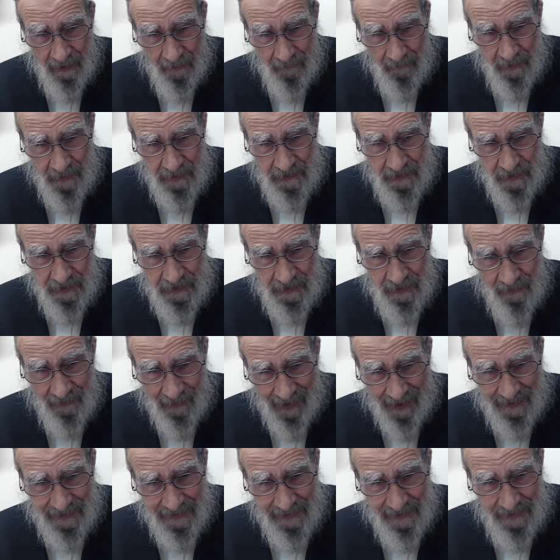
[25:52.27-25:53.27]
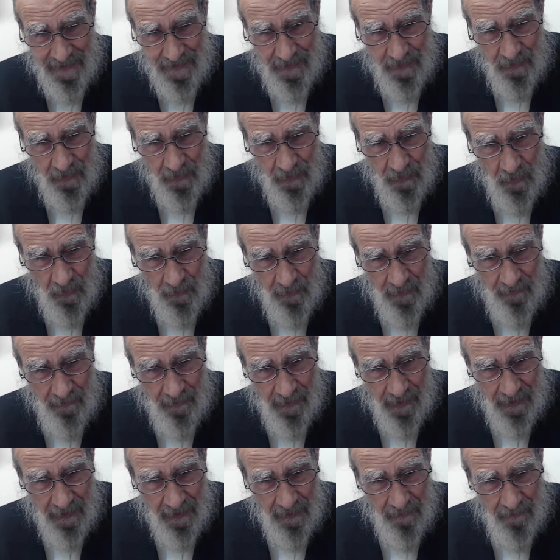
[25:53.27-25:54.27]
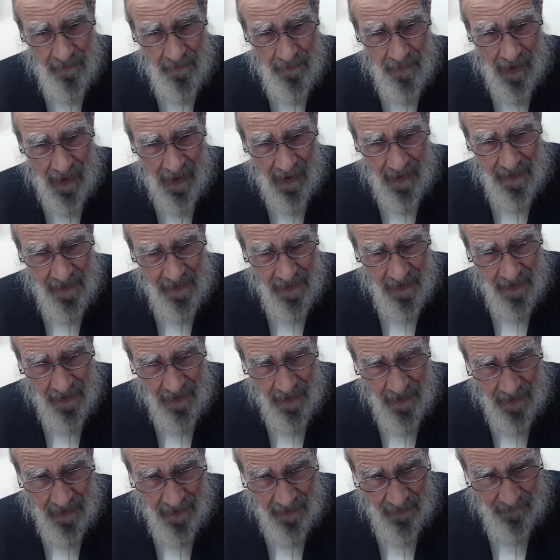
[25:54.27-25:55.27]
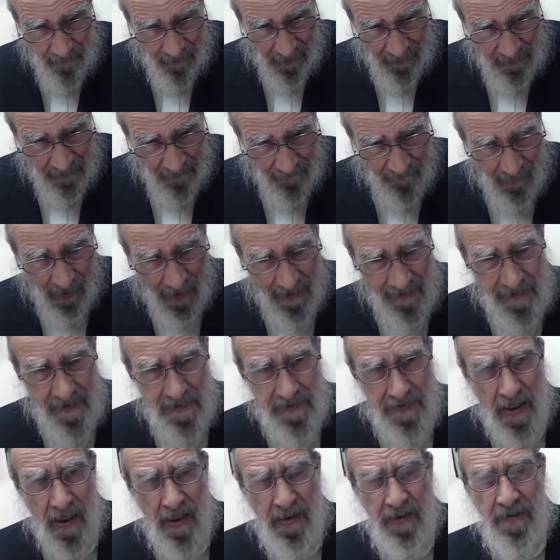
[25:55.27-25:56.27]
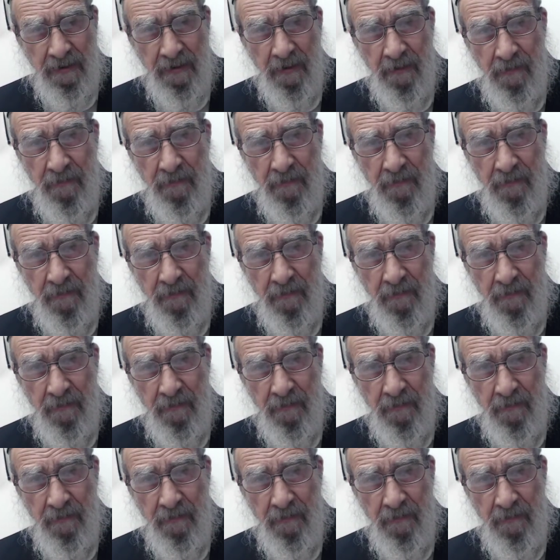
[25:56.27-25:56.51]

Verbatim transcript: which is granted to the human being by by divine design.